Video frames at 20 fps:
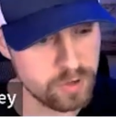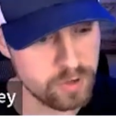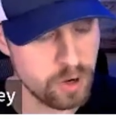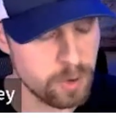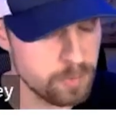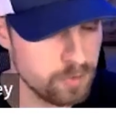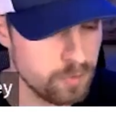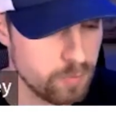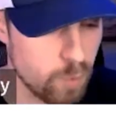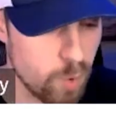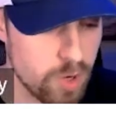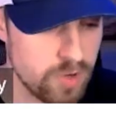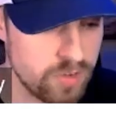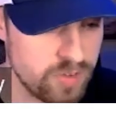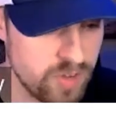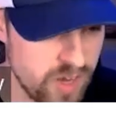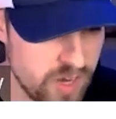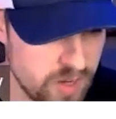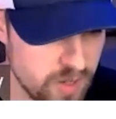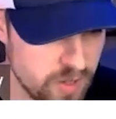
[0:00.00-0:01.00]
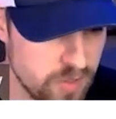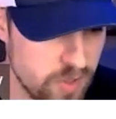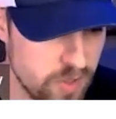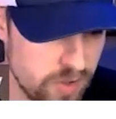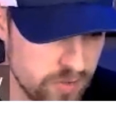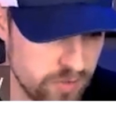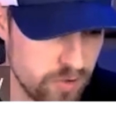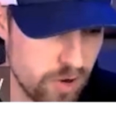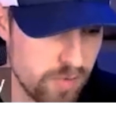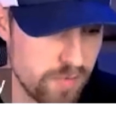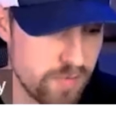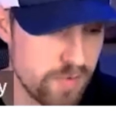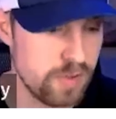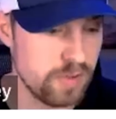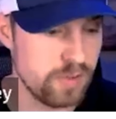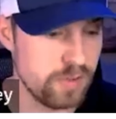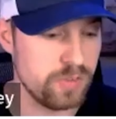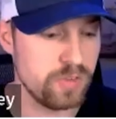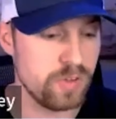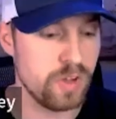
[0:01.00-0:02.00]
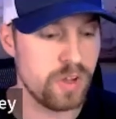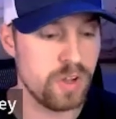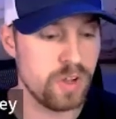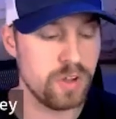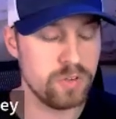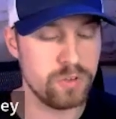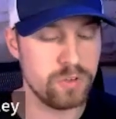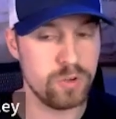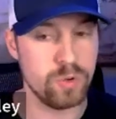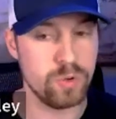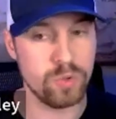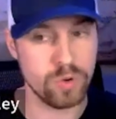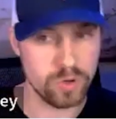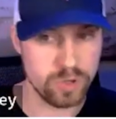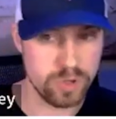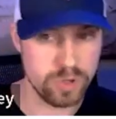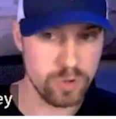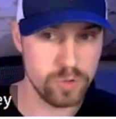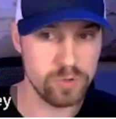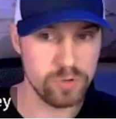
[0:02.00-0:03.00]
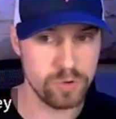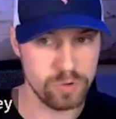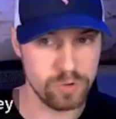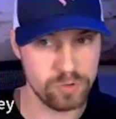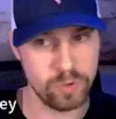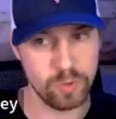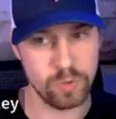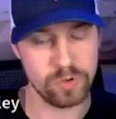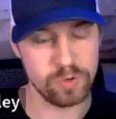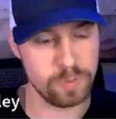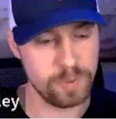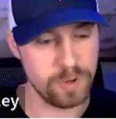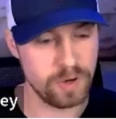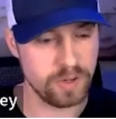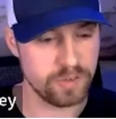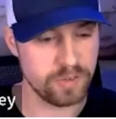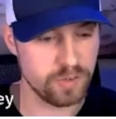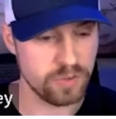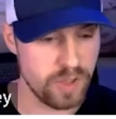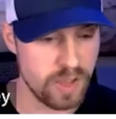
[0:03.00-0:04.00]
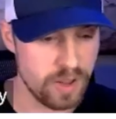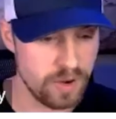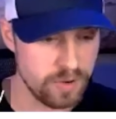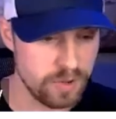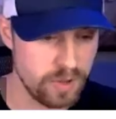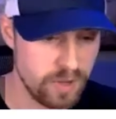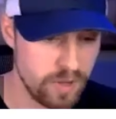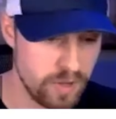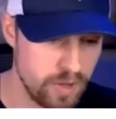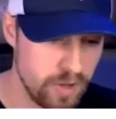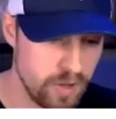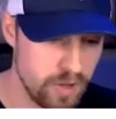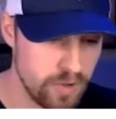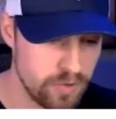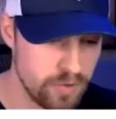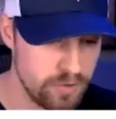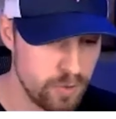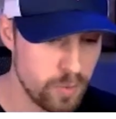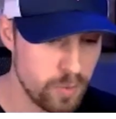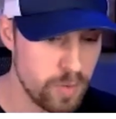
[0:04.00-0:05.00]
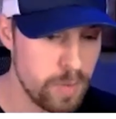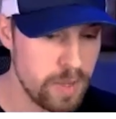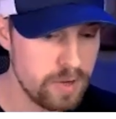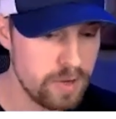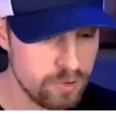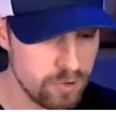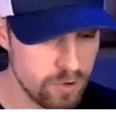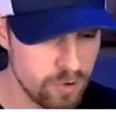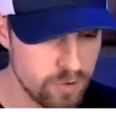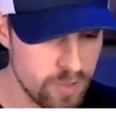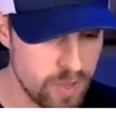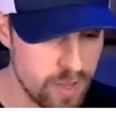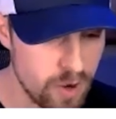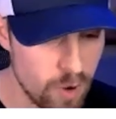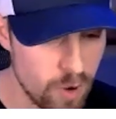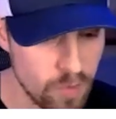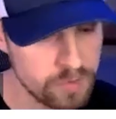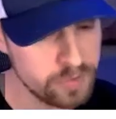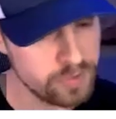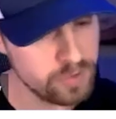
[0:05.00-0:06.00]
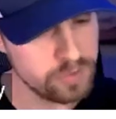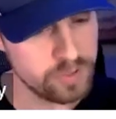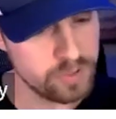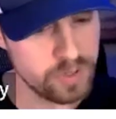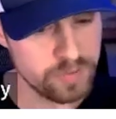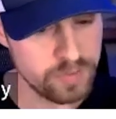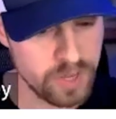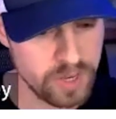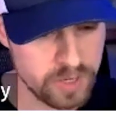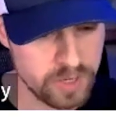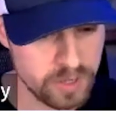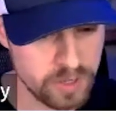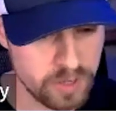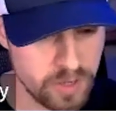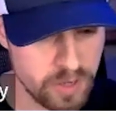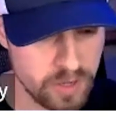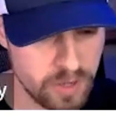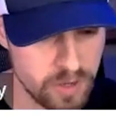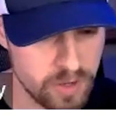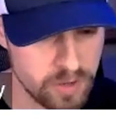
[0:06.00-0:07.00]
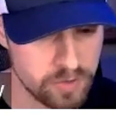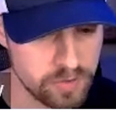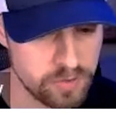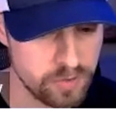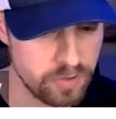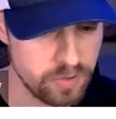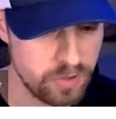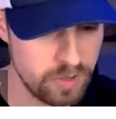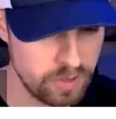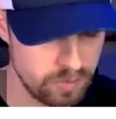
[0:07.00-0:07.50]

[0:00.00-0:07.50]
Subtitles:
in terms of what data they surface to their users through Experience Cloud. So you want to make sure that all the sensitive data is,